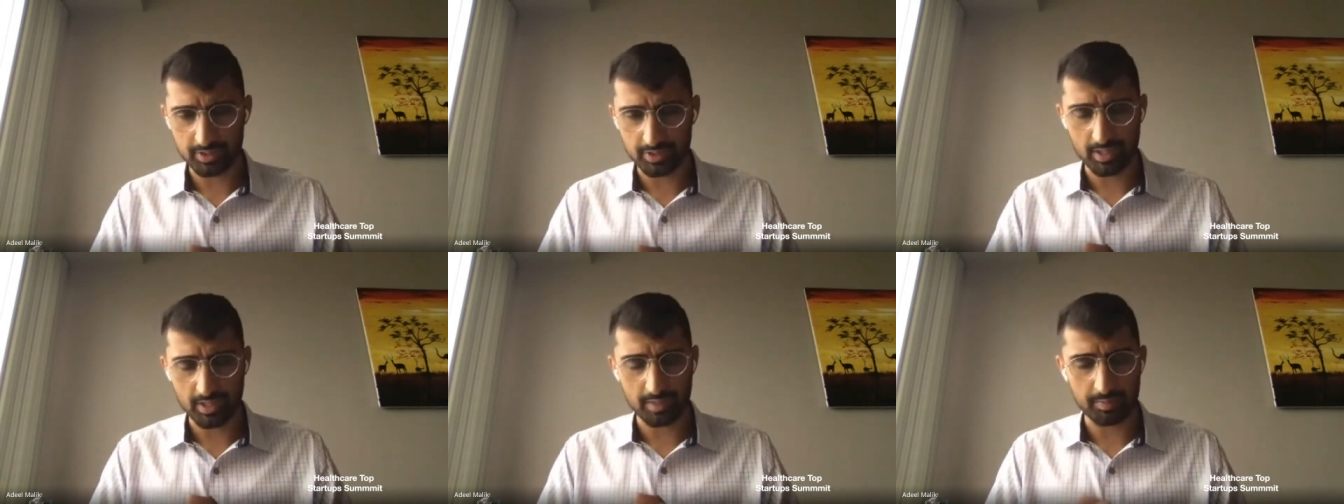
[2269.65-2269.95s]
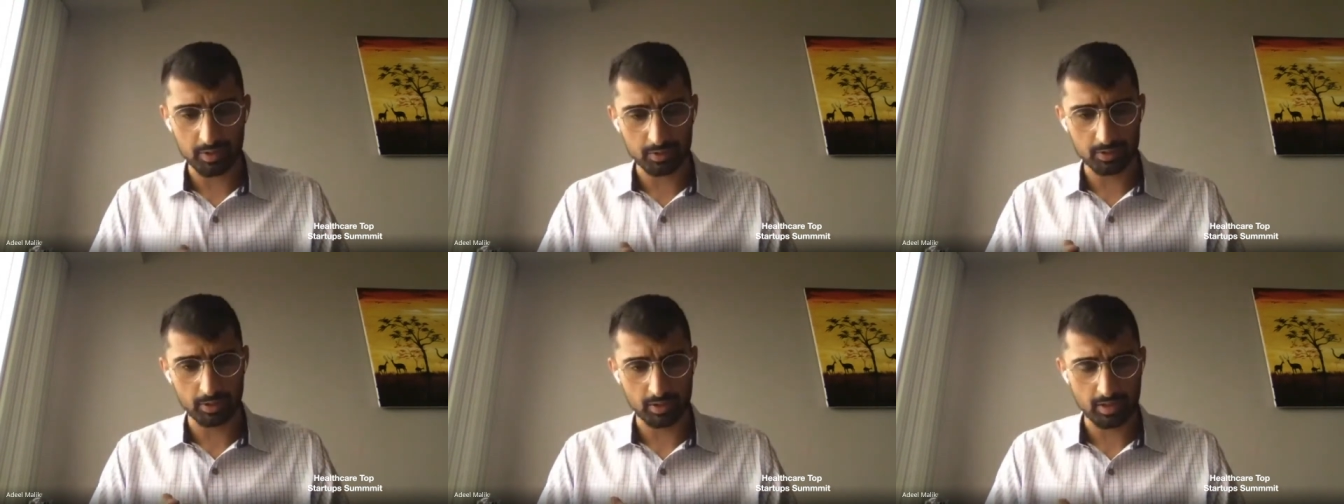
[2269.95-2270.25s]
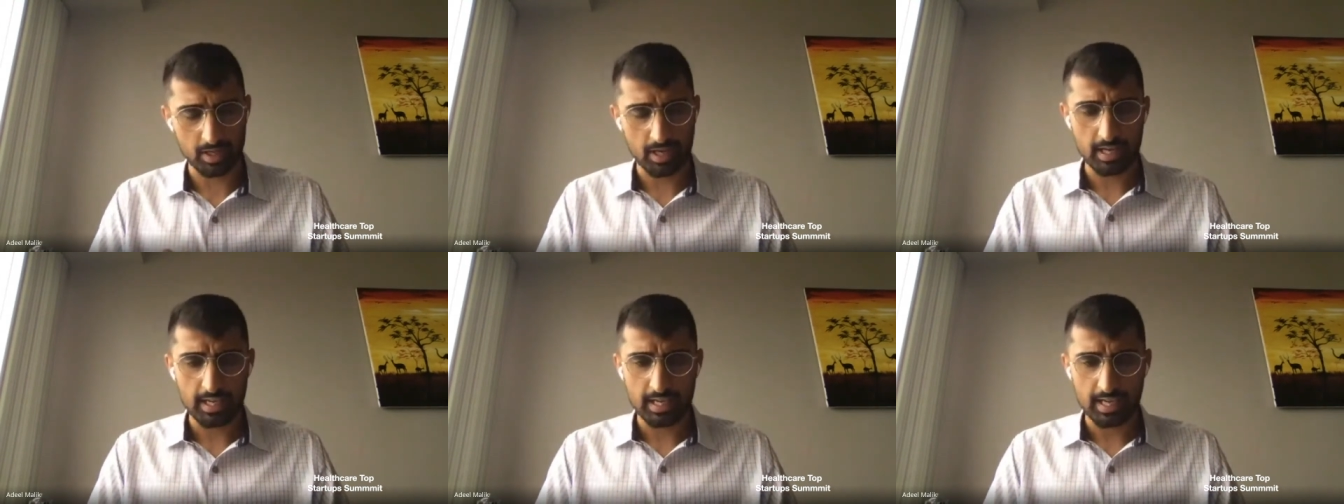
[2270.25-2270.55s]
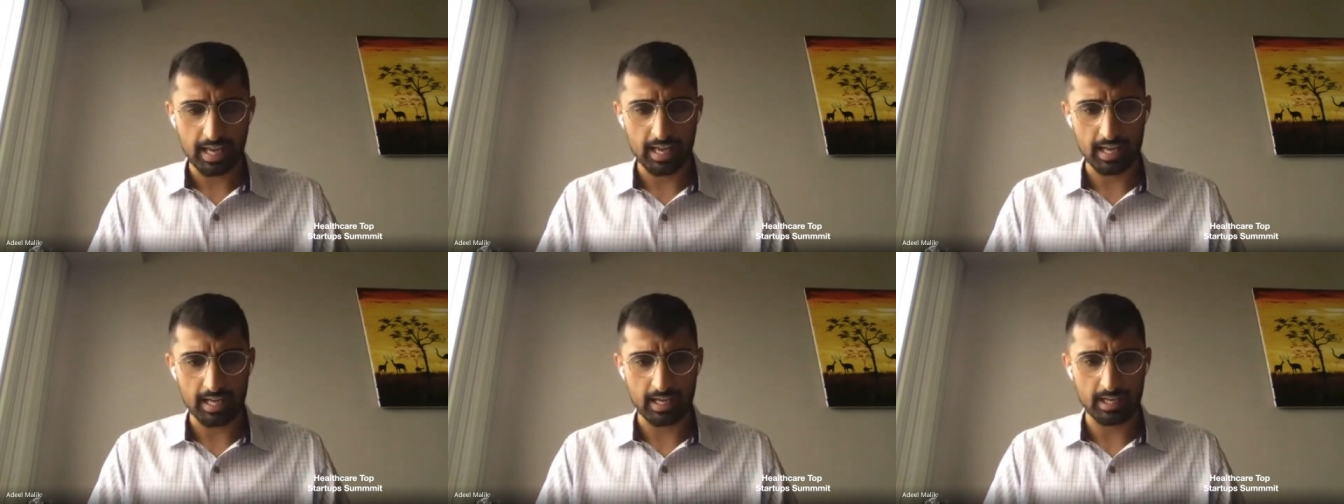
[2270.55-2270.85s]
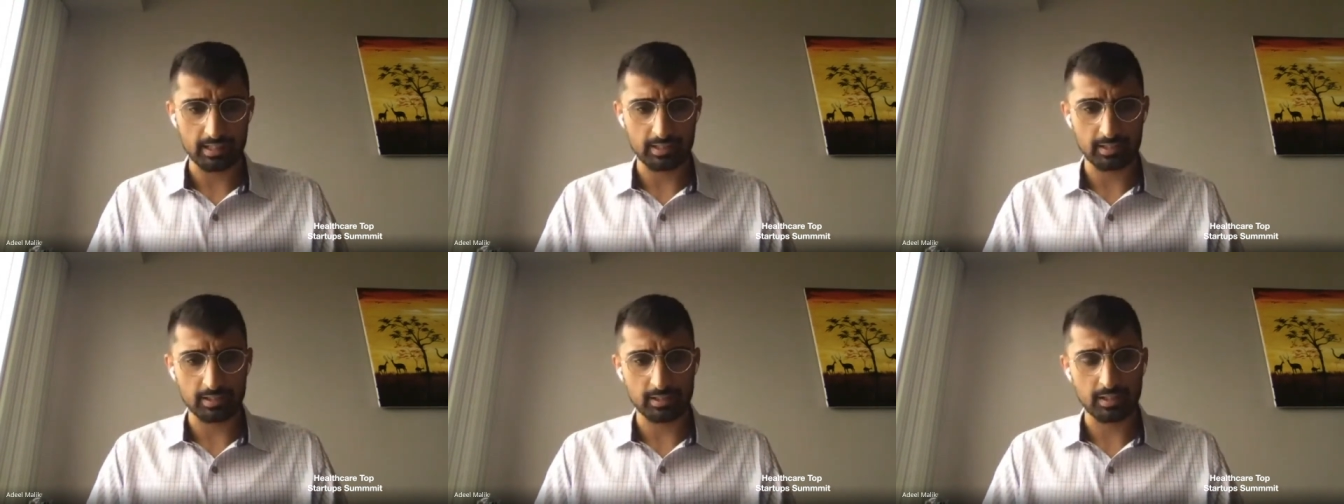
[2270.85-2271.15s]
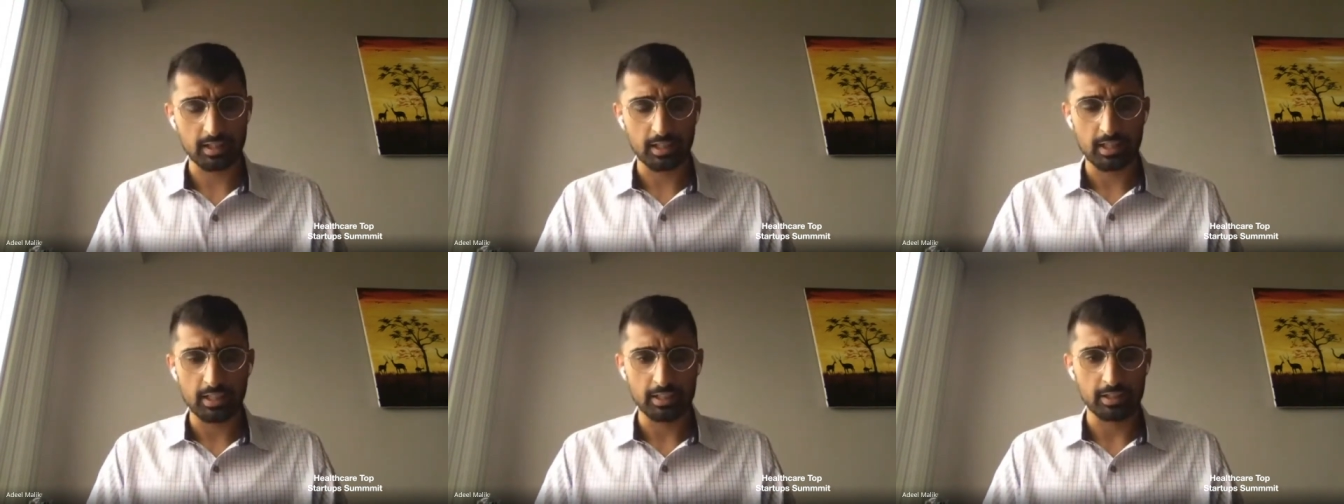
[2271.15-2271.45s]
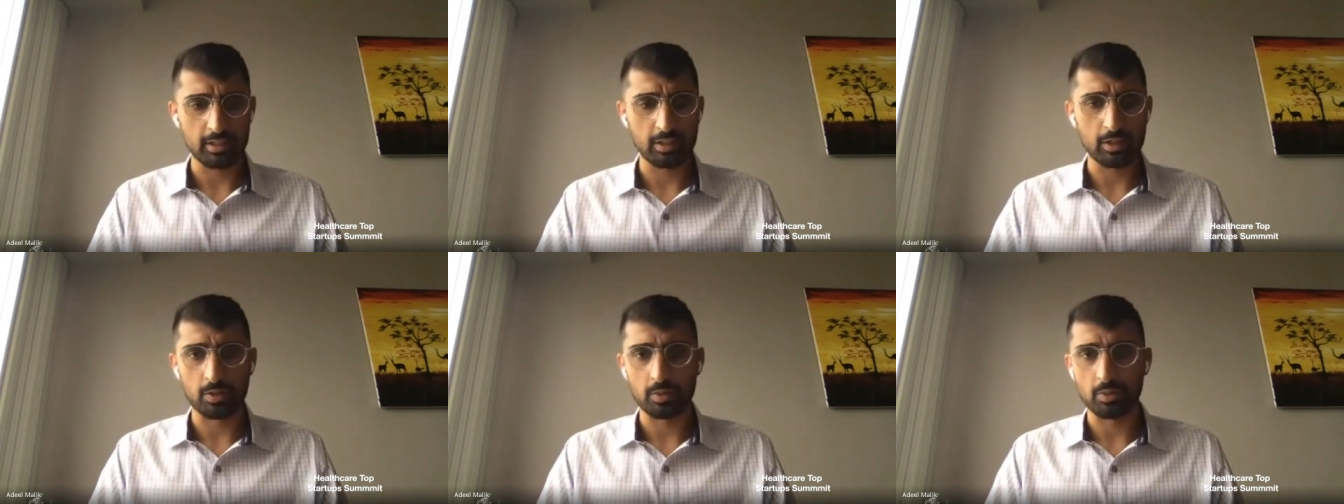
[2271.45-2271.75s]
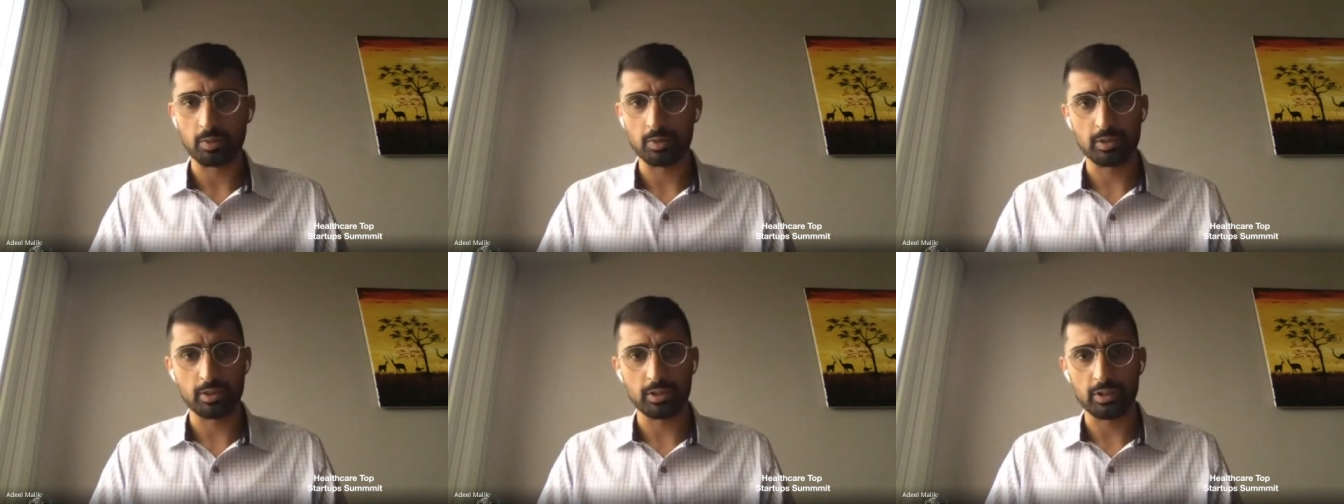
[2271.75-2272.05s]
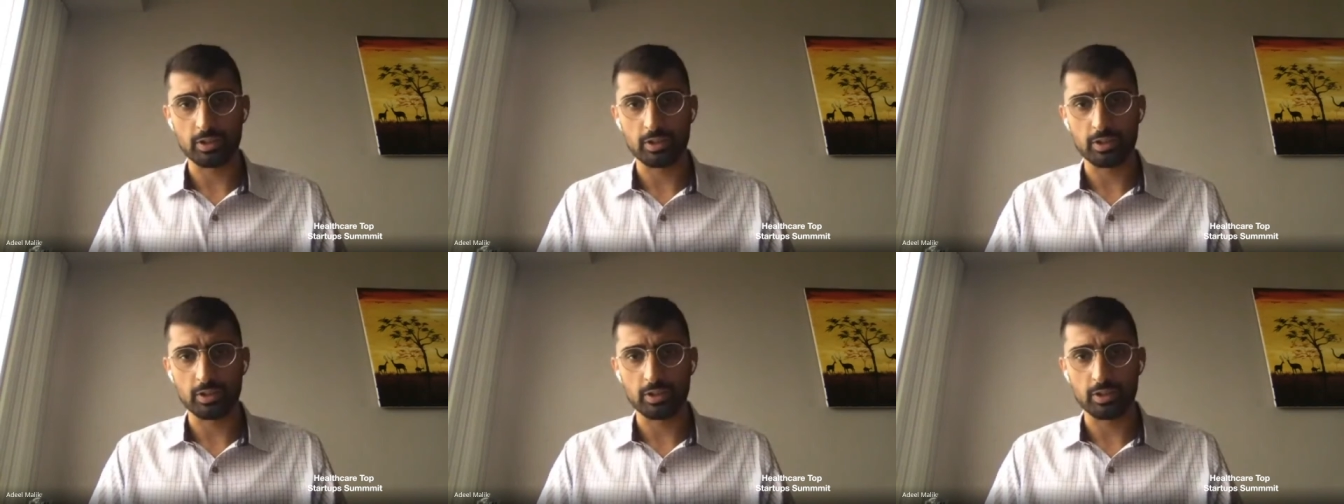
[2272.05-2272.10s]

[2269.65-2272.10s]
user and you